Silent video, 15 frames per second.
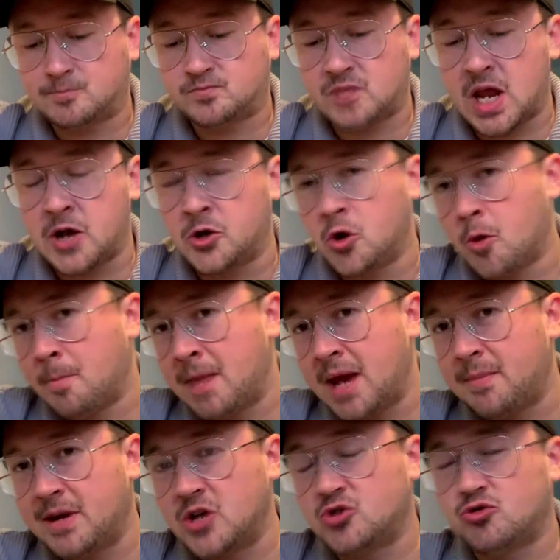and not
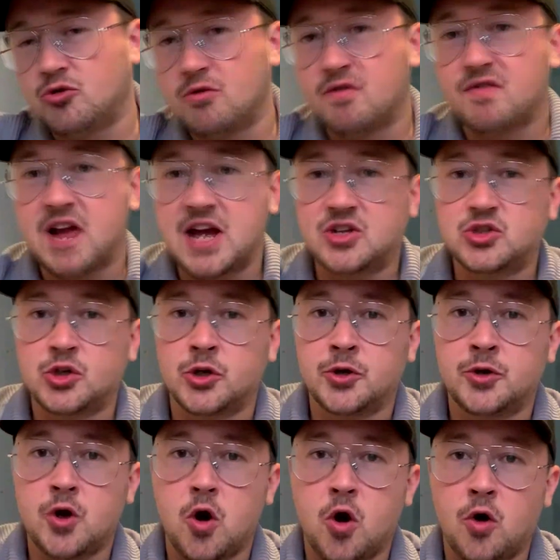maybe a true reflection
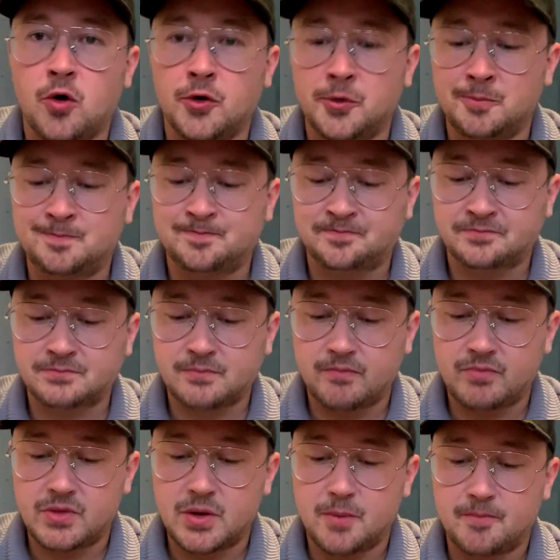on
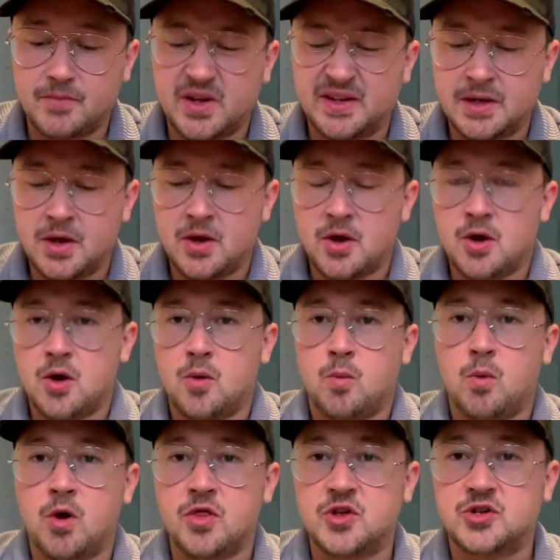
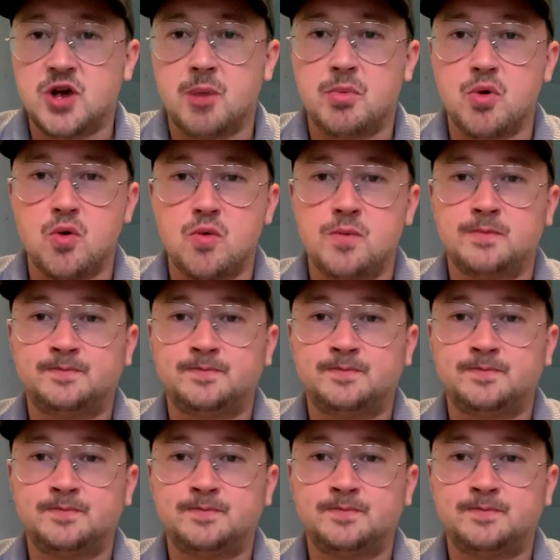what the double